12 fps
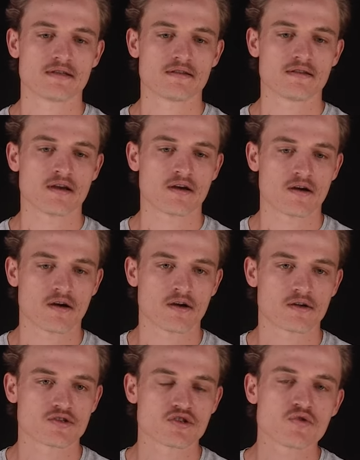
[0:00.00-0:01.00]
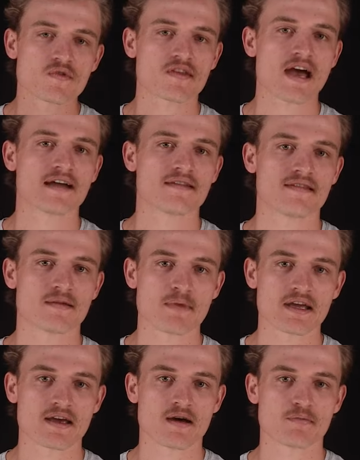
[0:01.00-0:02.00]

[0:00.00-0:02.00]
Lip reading: There are two sides that make